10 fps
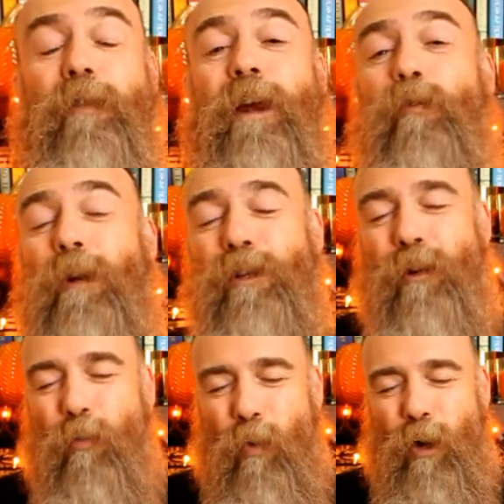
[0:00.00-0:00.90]
that
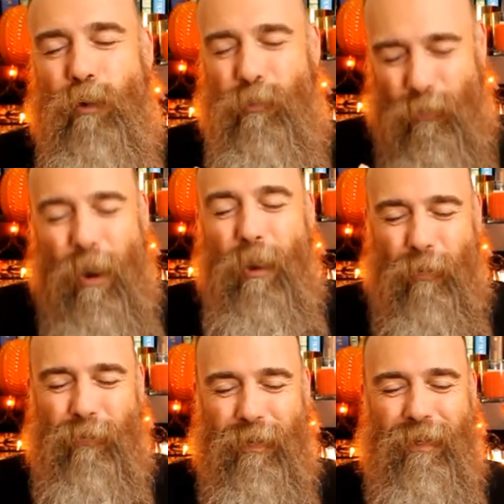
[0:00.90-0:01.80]
original word
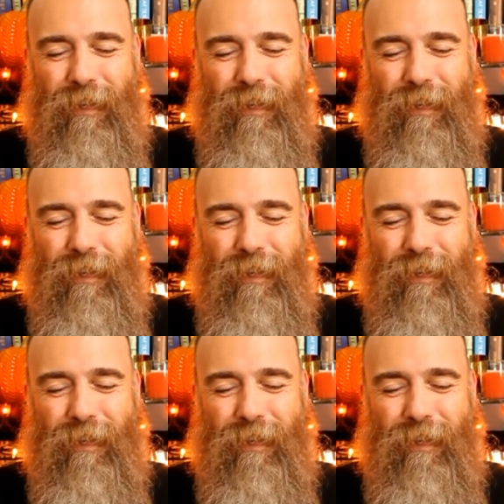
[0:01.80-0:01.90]
grow.